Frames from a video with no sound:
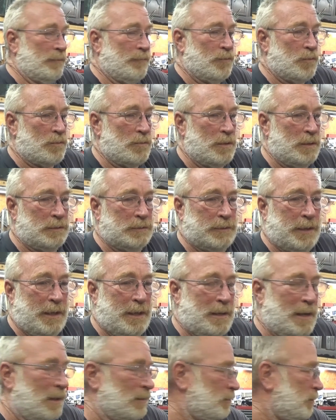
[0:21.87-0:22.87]
for the run
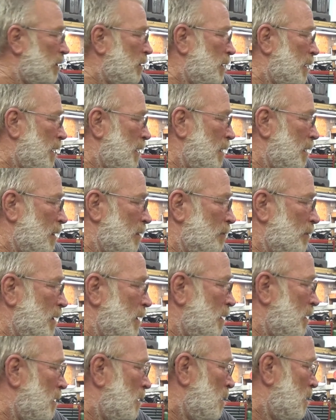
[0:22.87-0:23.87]
stand. I'll show you that in a little
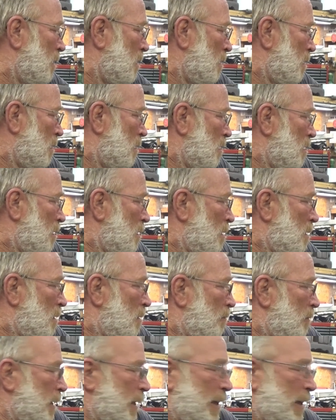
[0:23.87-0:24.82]
bit. But